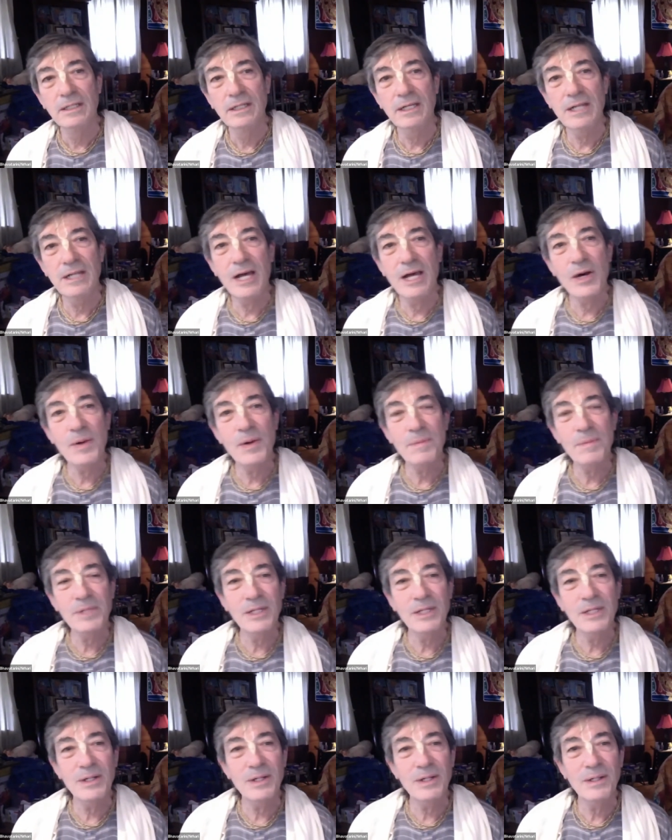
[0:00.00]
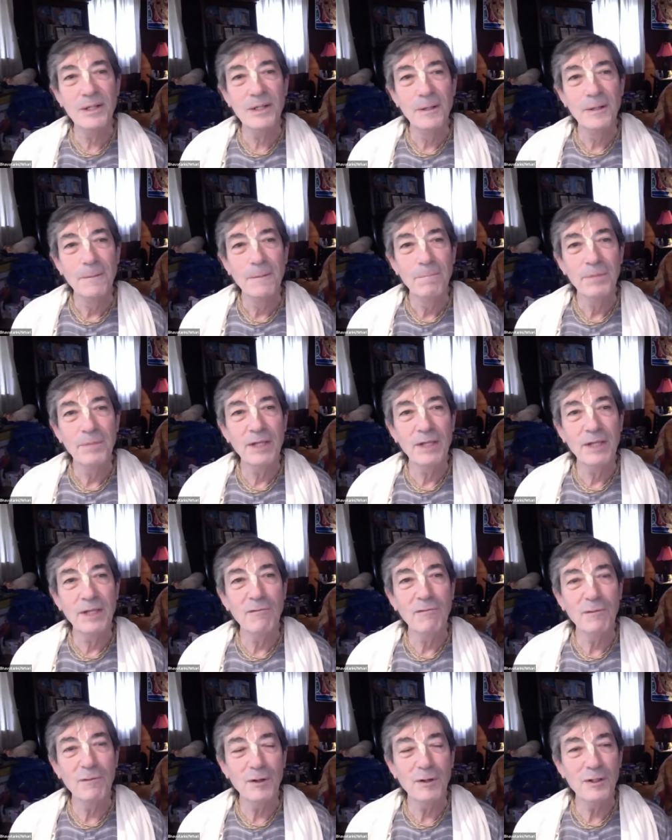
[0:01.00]
And now I'm here in
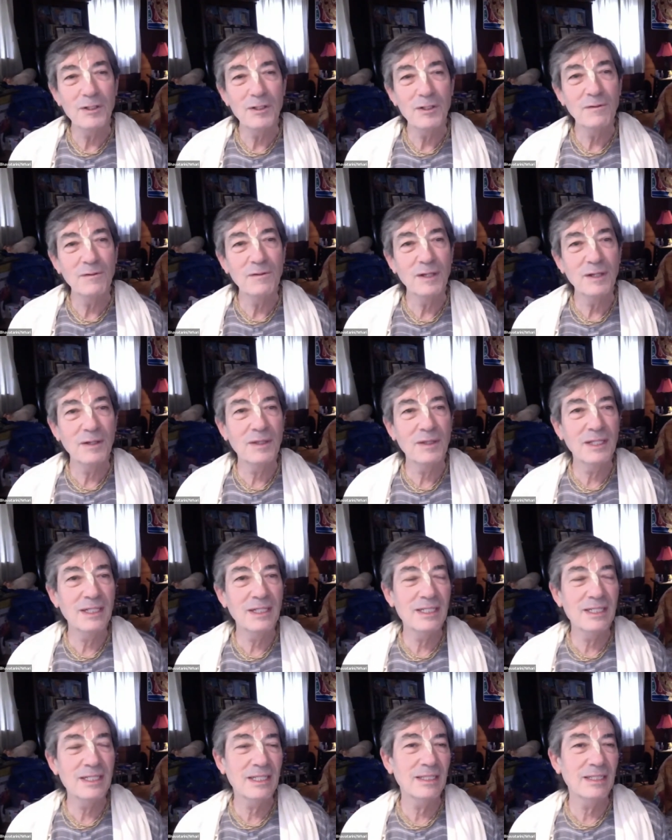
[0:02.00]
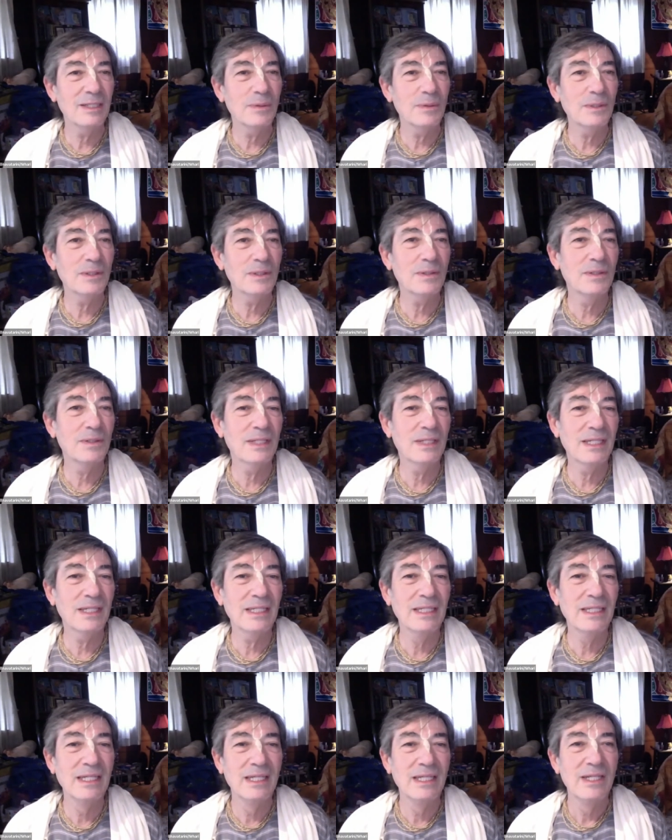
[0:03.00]
front of the authentic, the real thing.
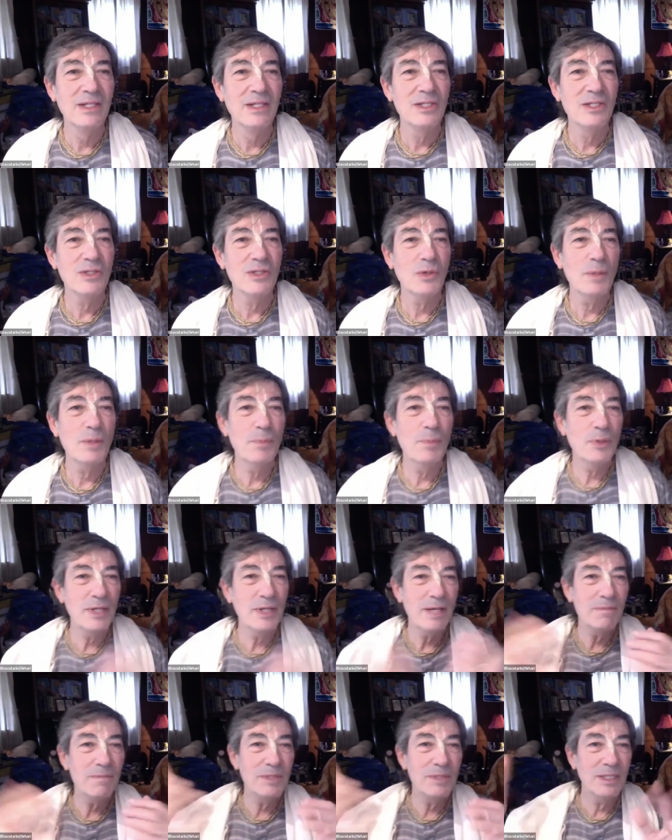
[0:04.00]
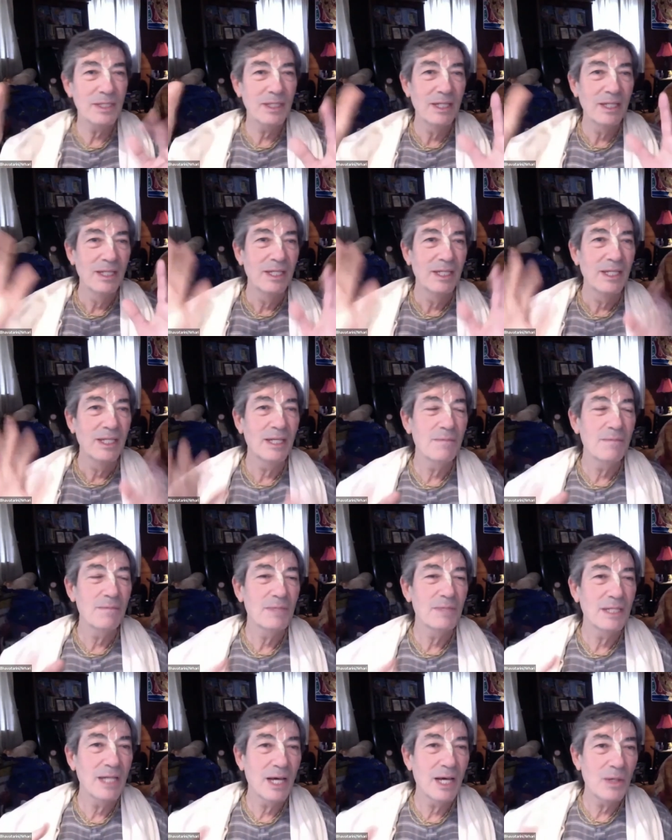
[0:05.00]
So it preempted,
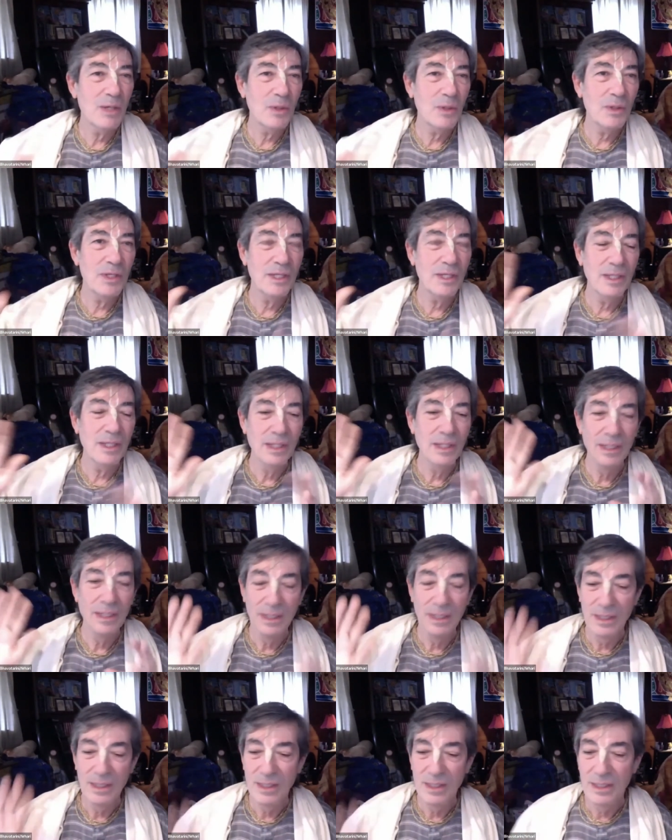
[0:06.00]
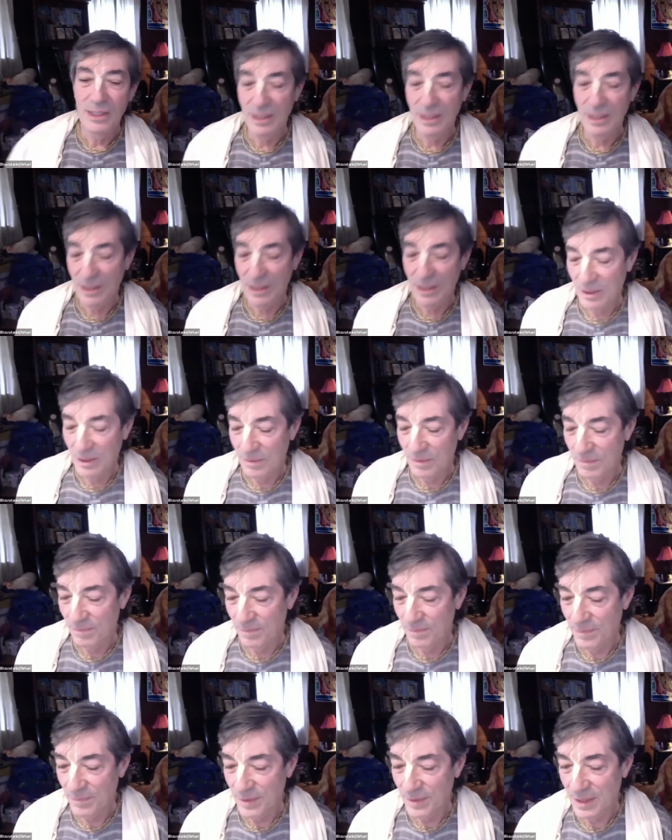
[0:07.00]
emptied out all the um,
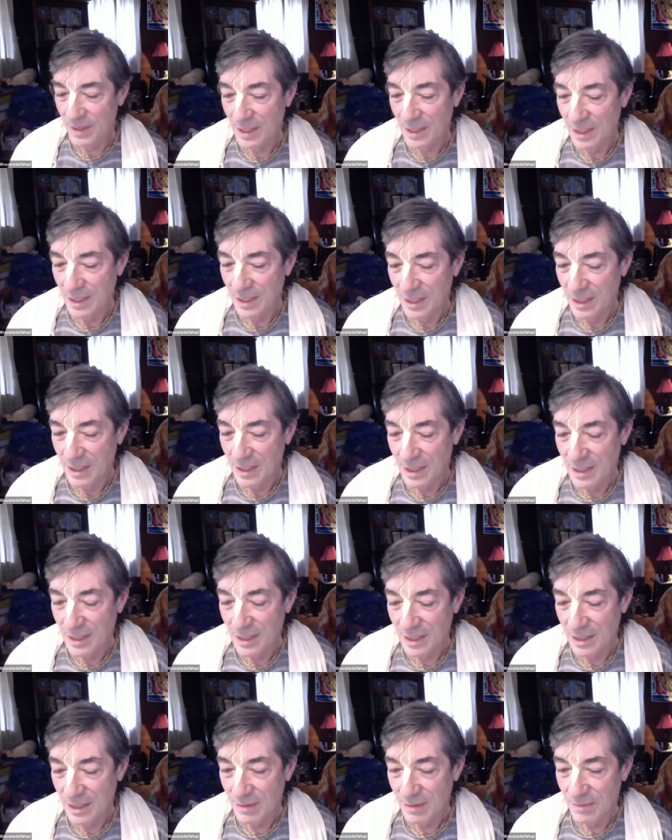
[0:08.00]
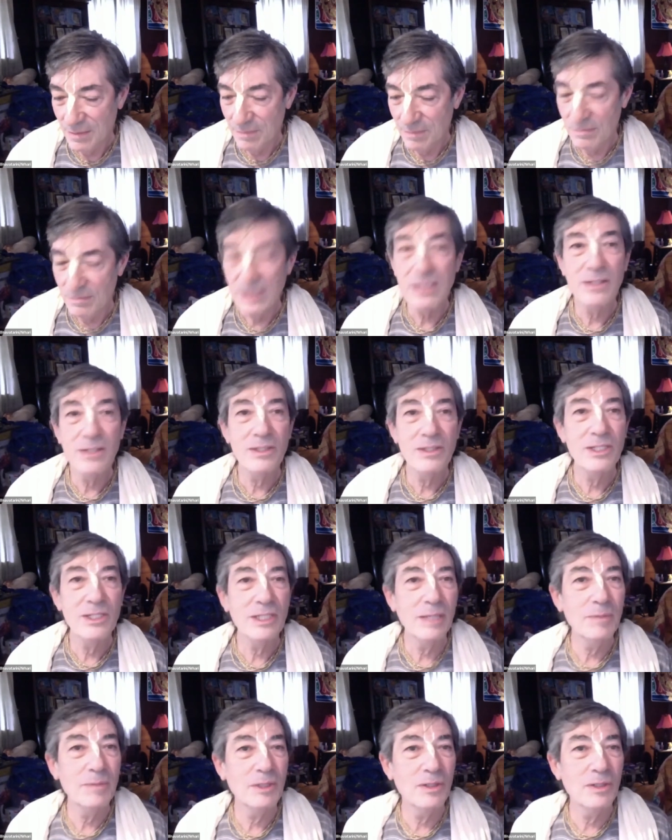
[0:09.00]

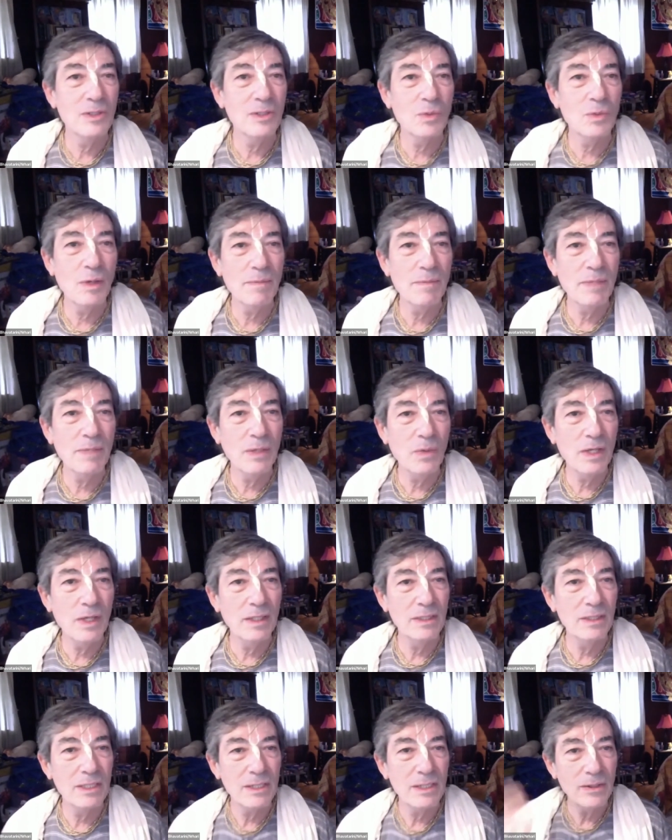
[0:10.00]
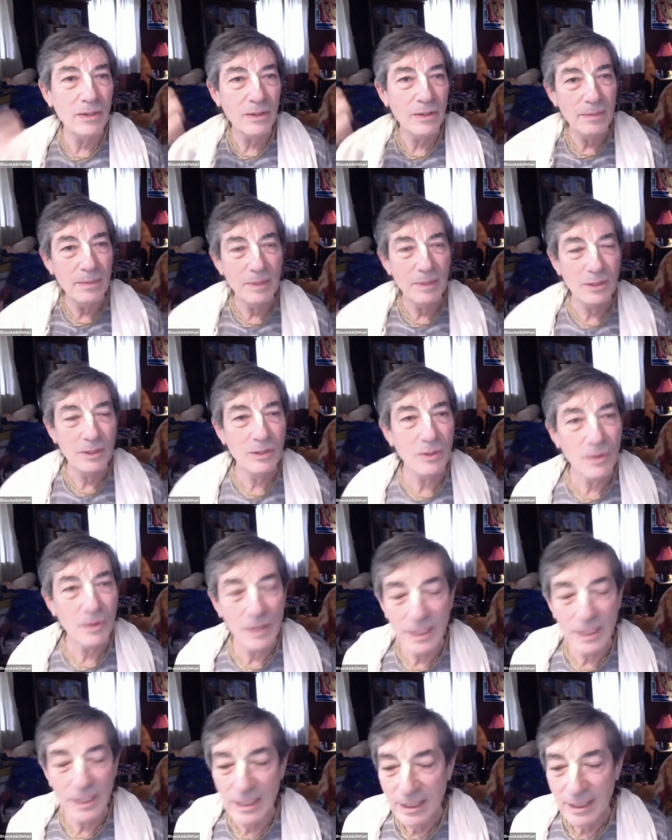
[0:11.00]
misconceptions one by one, slowly but
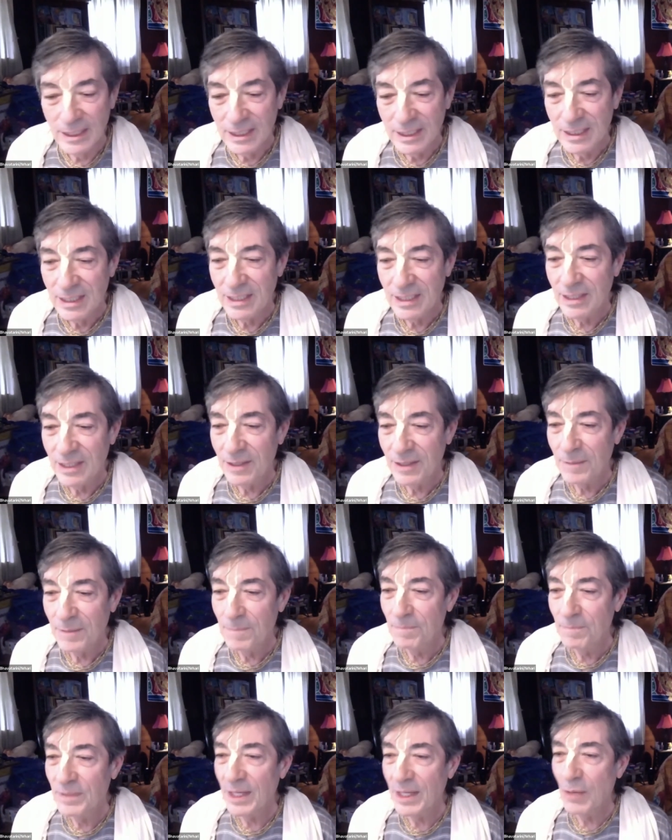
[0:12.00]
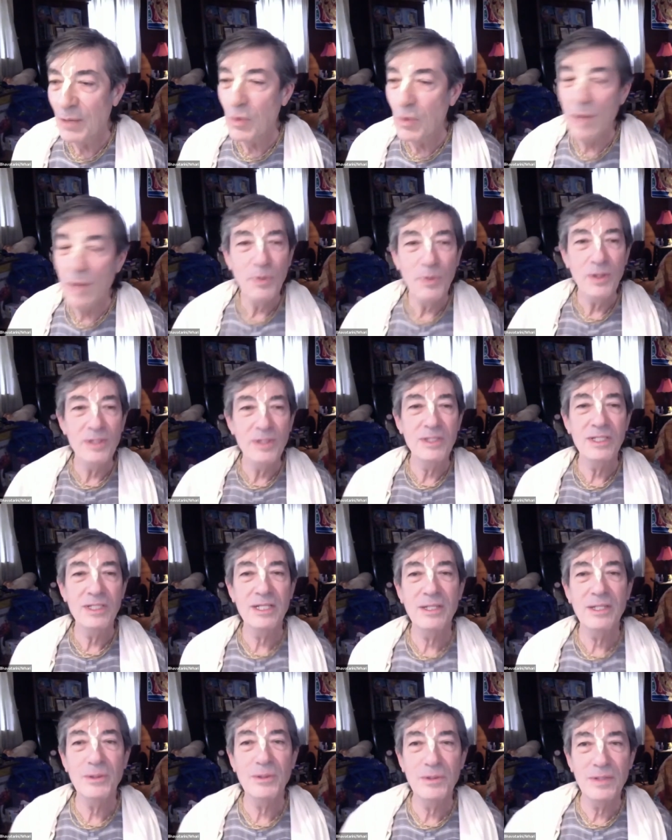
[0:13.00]
surely. Um, at one point,
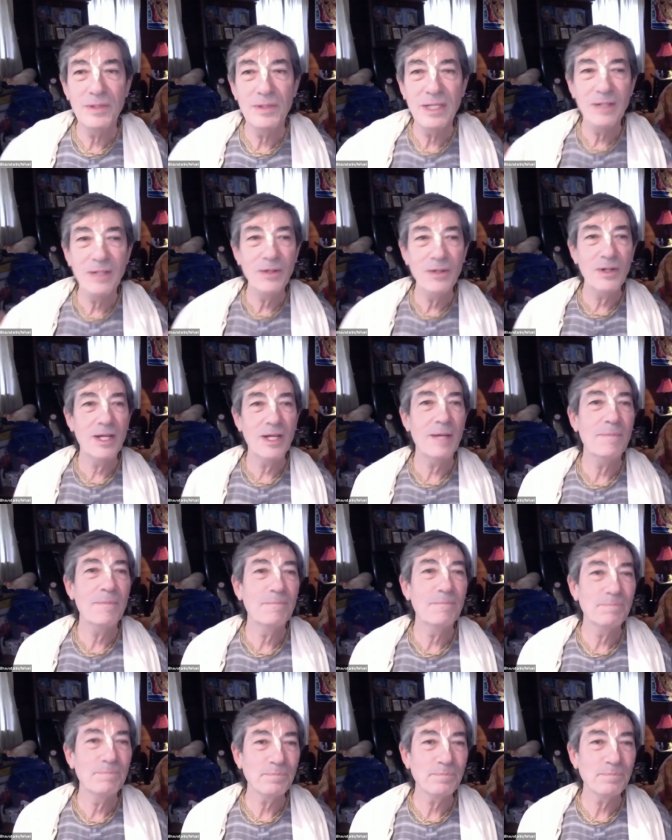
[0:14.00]
Sila they got up